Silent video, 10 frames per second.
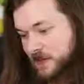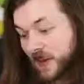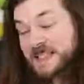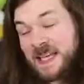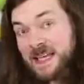So
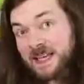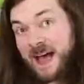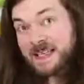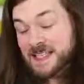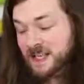I did it.
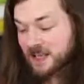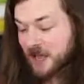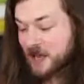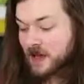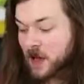
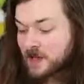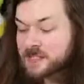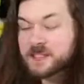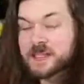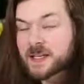
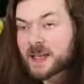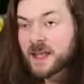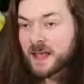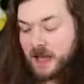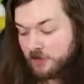Honestly,
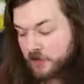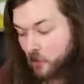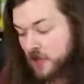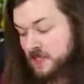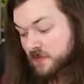if it
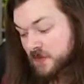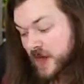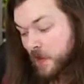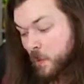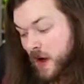wasn't for
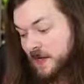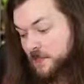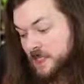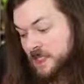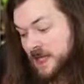that
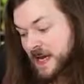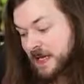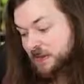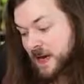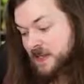one
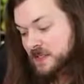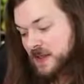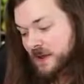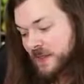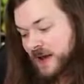mistake, if
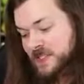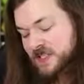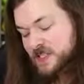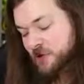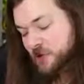I
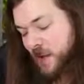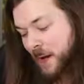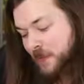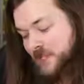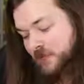just knew
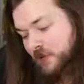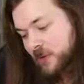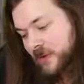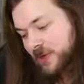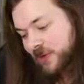I was
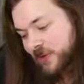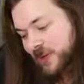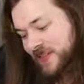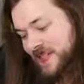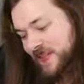screwing through
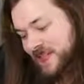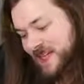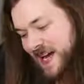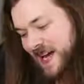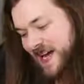to this other
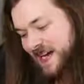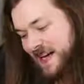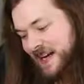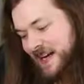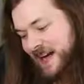side,
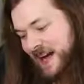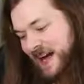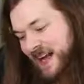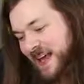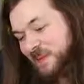
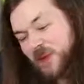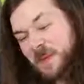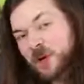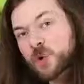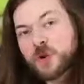it would
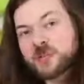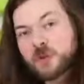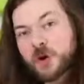have been almost